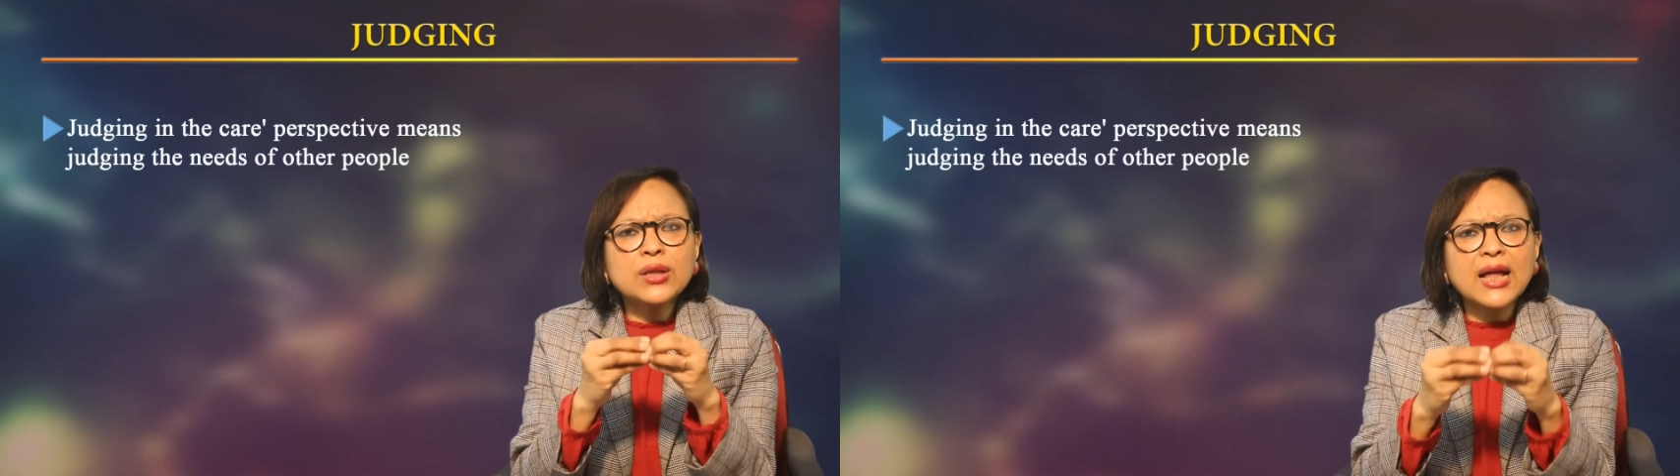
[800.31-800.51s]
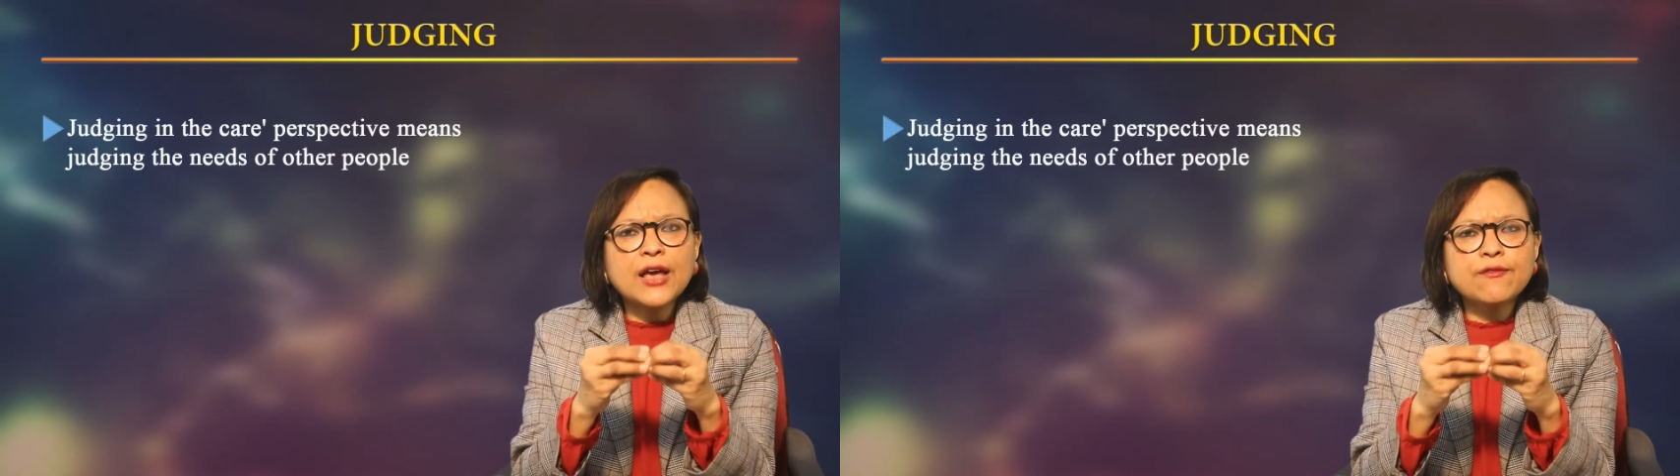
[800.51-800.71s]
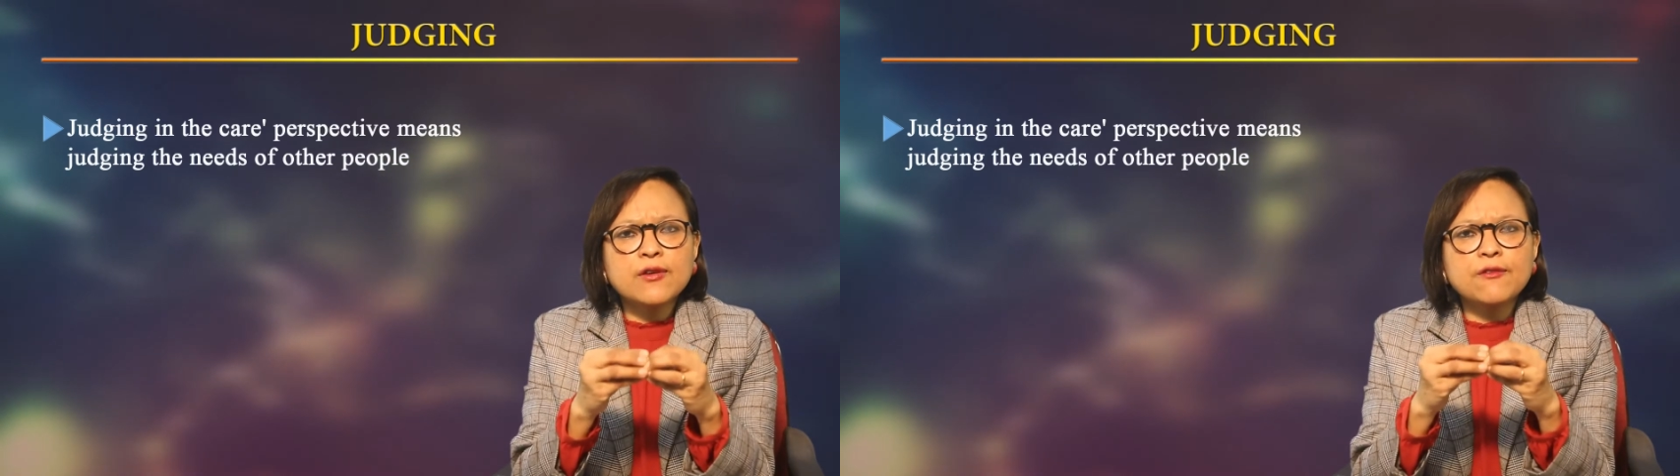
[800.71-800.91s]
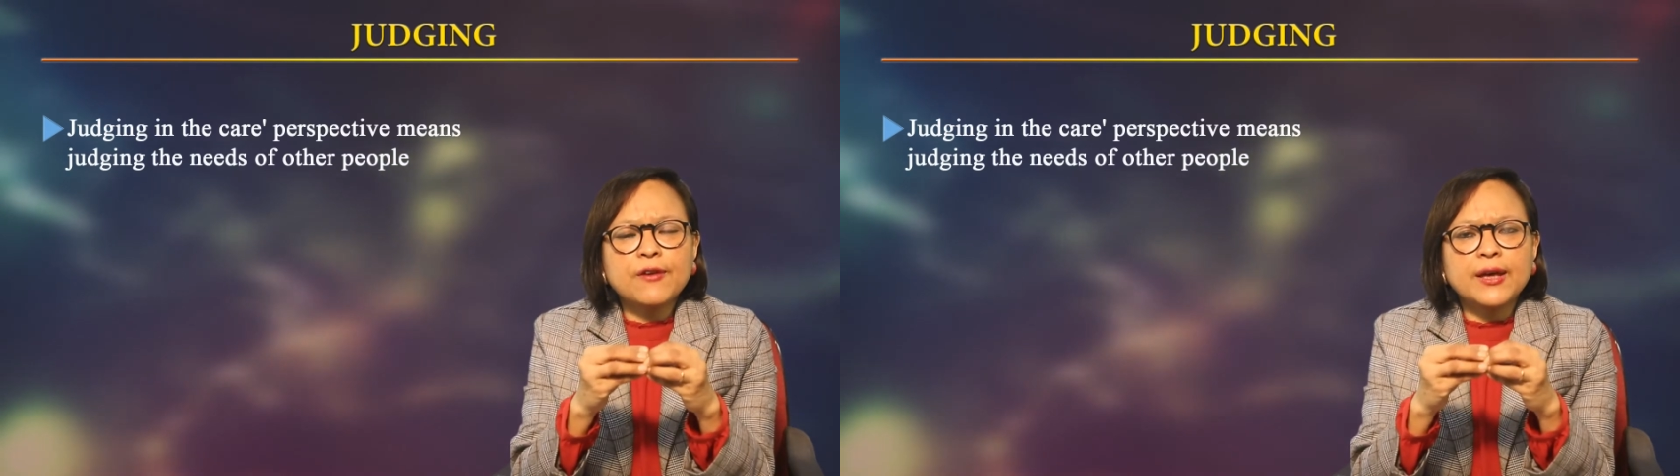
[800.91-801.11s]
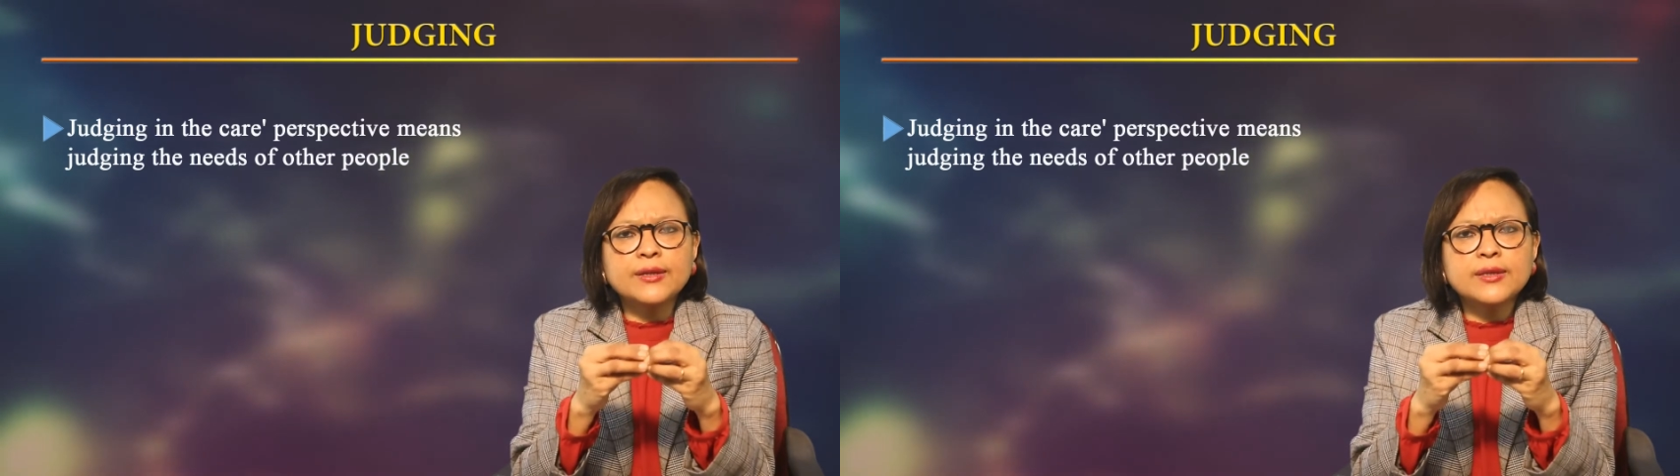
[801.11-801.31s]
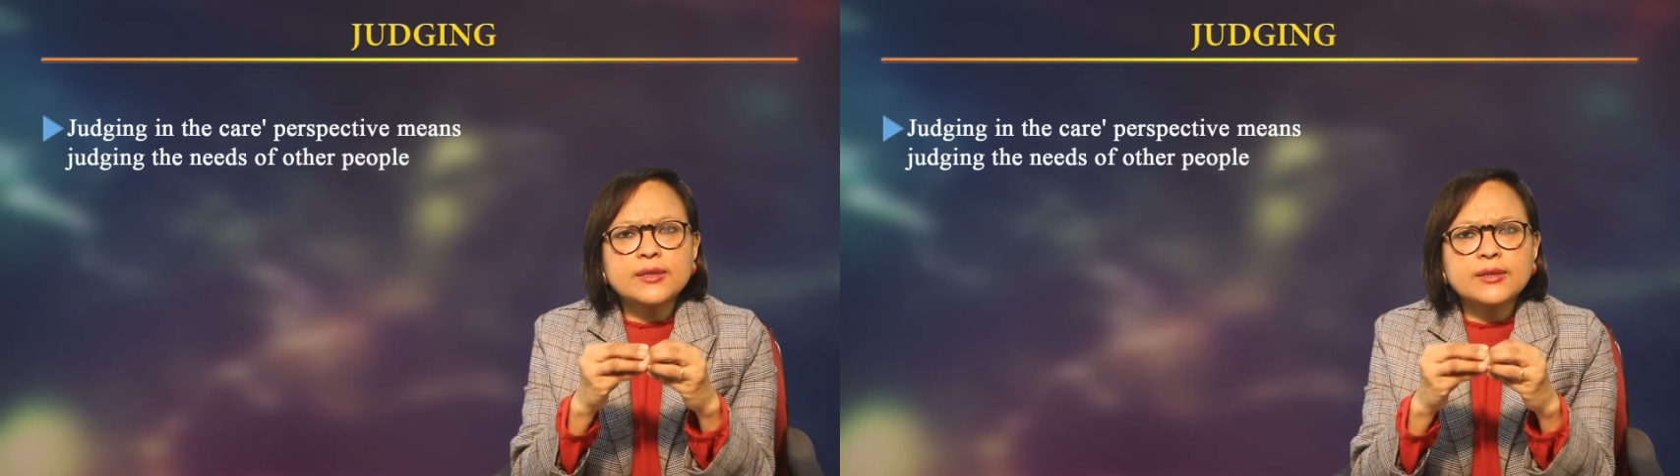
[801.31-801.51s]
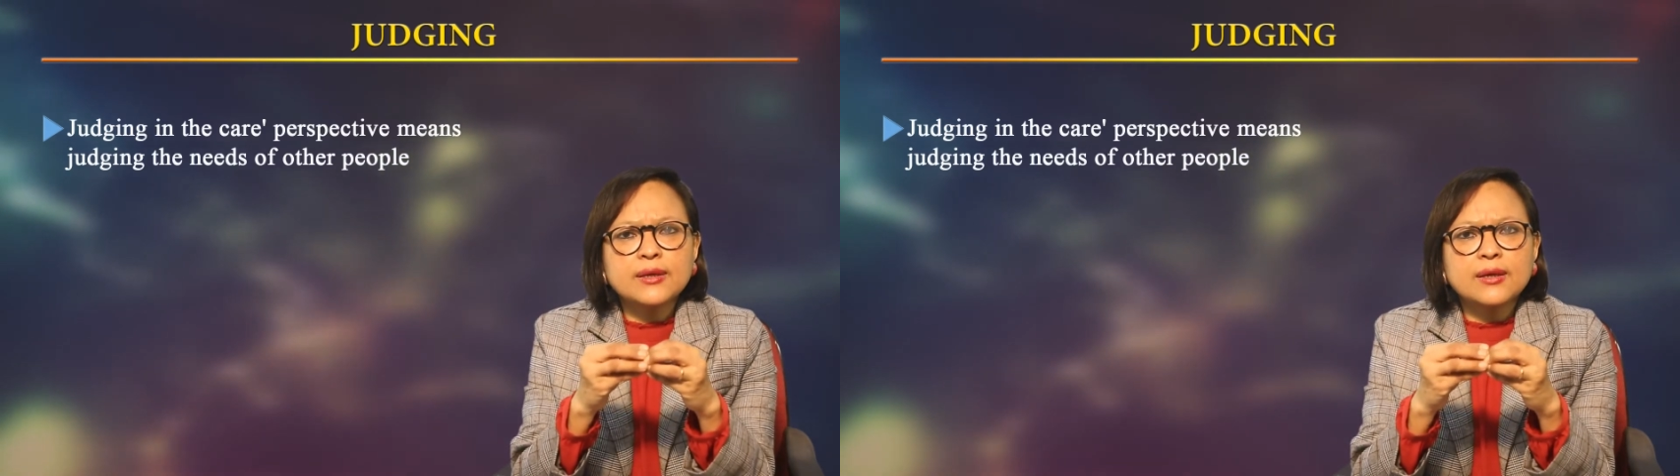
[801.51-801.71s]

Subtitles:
life event